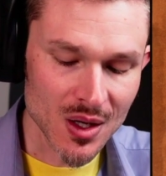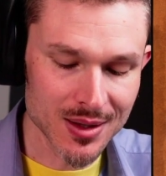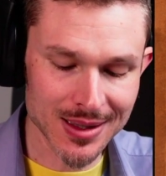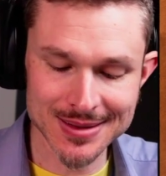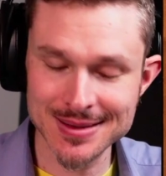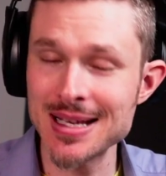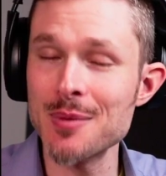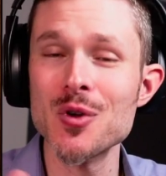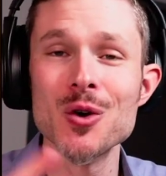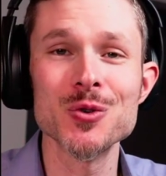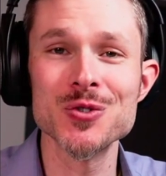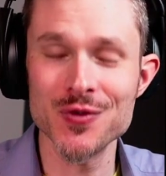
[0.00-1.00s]
And the same
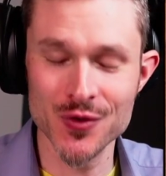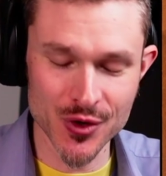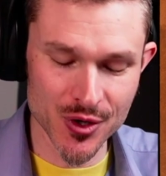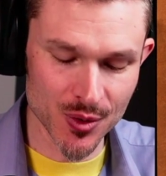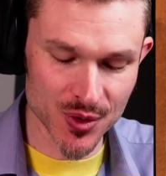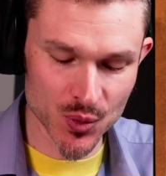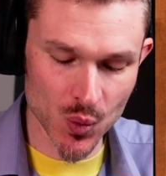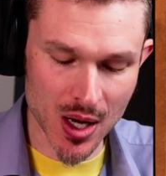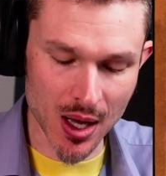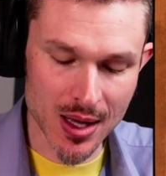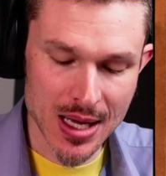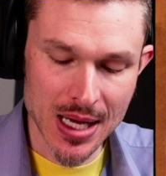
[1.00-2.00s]
goes for you as
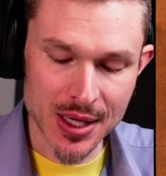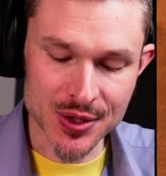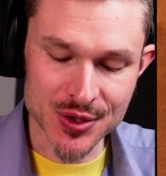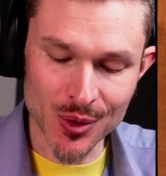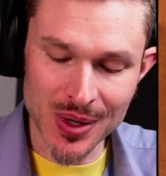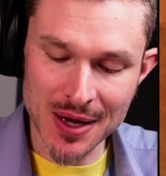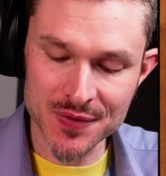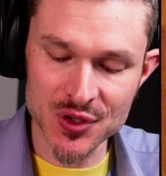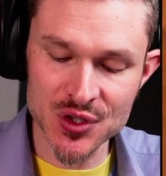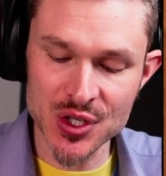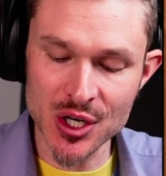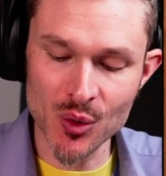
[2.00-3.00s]
well. You don't have to
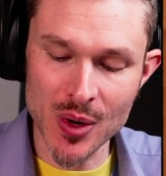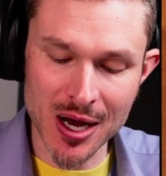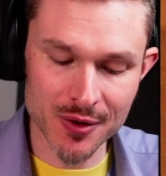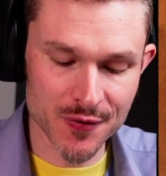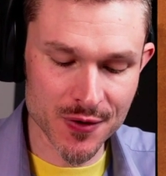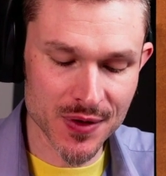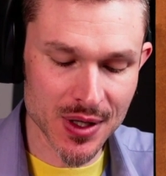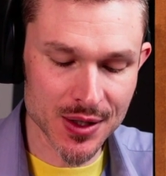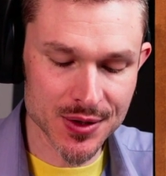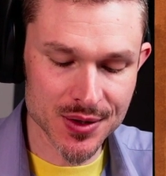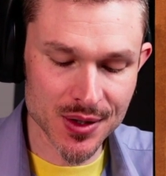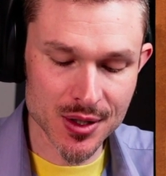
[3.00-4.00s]
stick around for
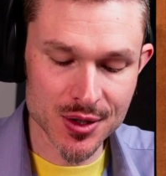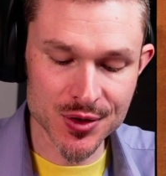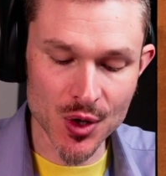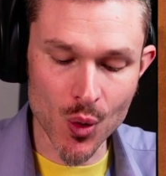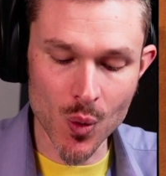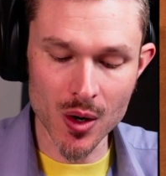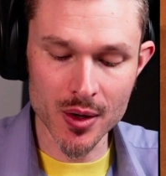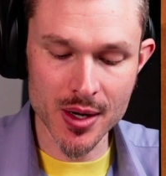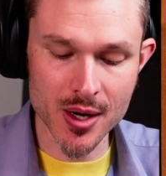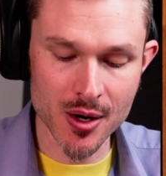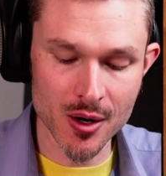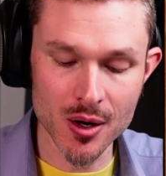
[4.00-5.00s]
things that you don't want to
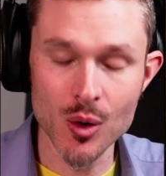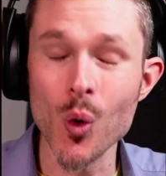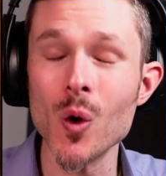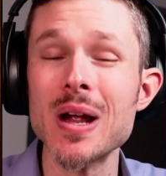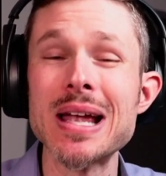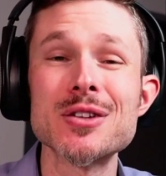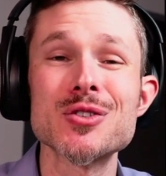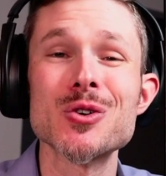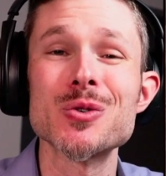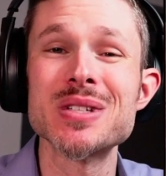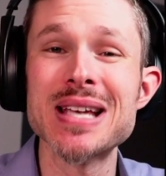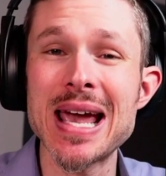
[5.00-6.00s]
hear or
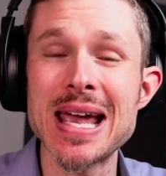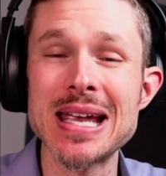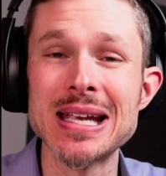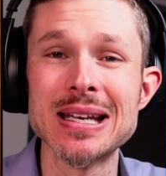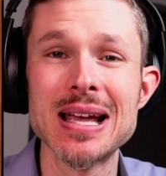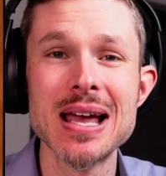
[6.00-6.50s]
entertain.